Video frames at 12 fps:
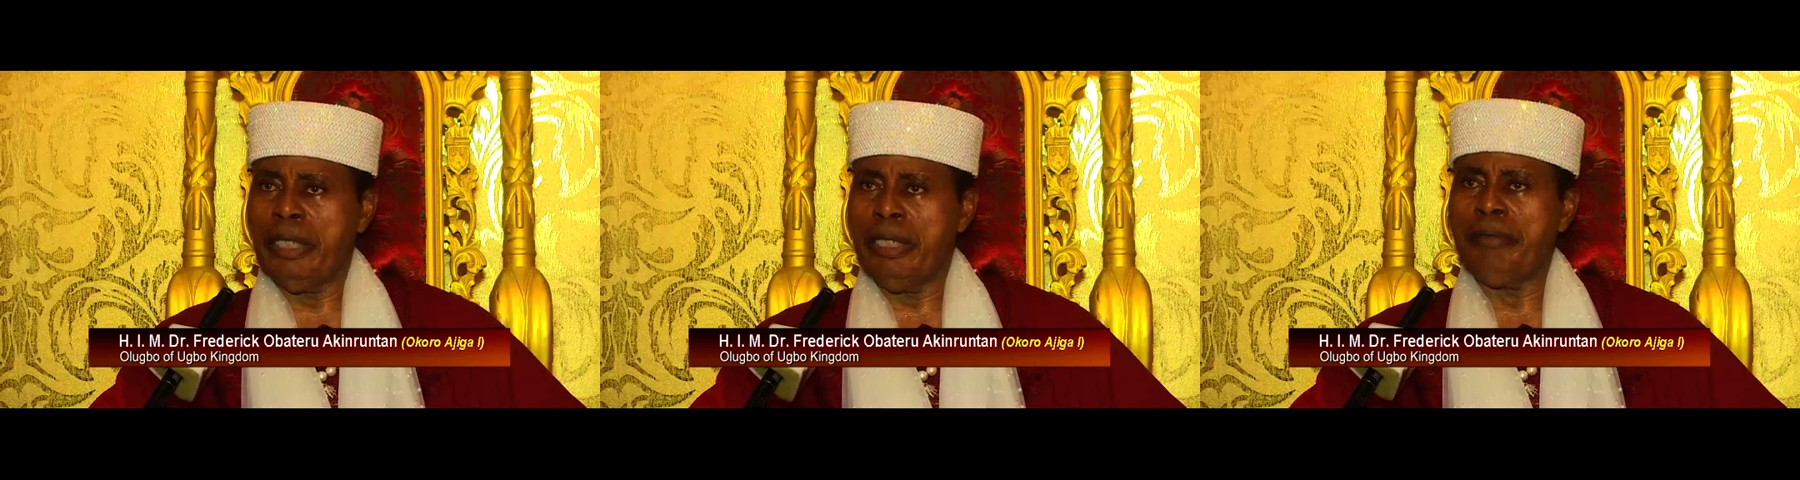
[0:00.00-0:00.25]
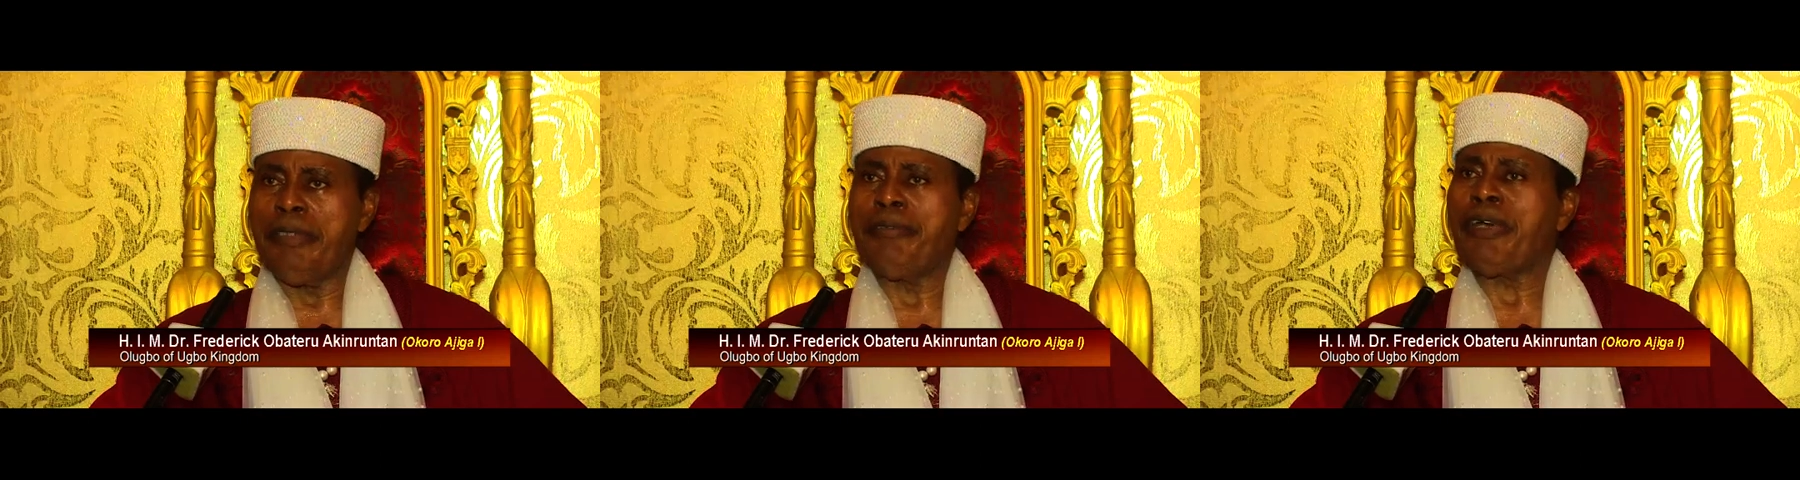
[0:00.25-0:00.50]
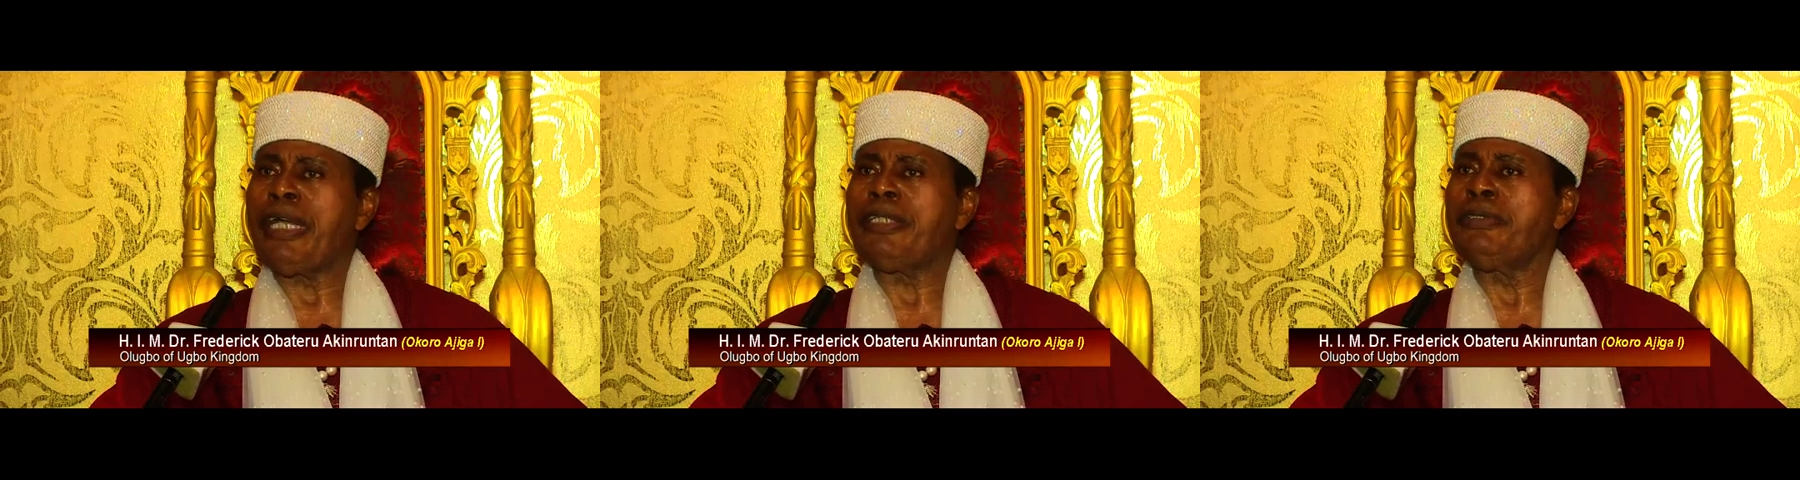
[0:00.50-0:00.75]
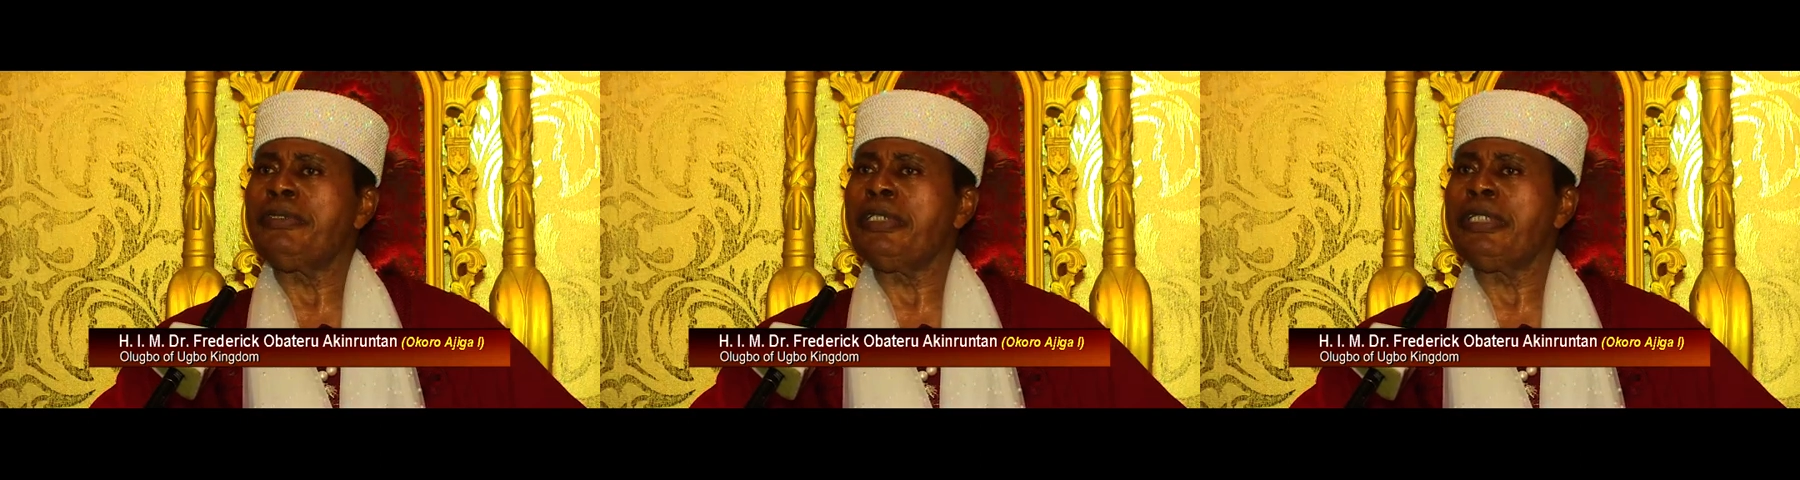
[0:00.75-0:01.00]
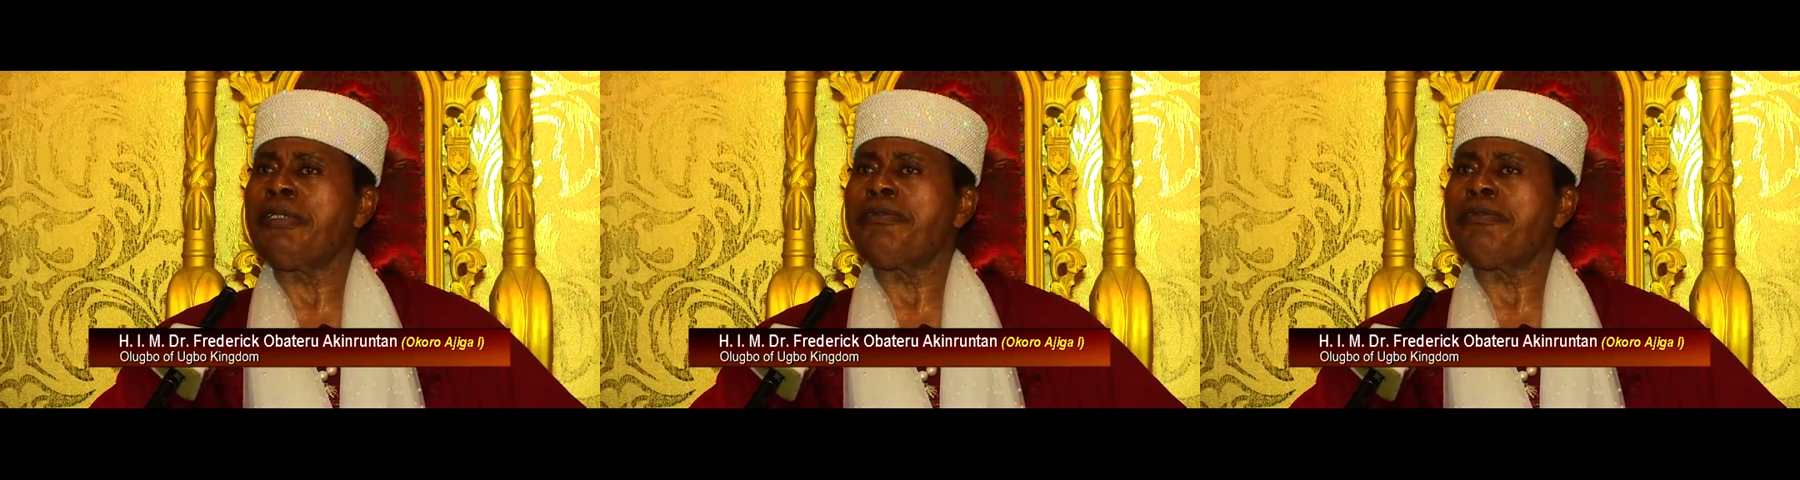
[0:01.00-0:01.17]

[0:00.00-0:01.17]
Even if I didn't eat